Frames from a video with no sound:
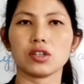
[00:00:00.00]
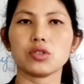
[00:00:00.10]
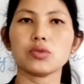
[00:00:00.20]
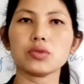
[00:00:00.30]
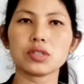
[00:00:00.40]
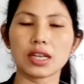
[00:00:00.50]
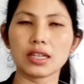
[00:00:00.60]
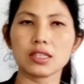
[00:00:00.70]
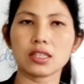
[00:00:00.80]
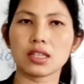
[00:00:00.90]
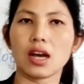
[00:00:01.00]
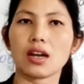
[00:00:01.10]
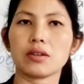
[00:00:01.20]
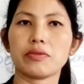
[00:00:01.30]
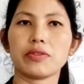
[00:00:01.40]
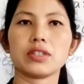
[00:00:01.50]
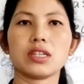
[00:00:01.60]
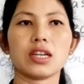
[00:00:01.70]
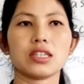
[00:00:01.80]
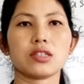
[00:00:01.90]
two cells, are
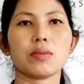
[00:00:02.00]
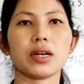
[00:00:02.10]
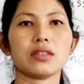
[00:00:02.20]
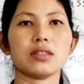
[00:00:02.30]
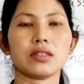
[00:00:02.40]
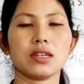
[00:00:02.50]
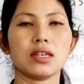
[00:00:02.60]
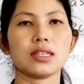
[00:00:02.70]
fertilized by the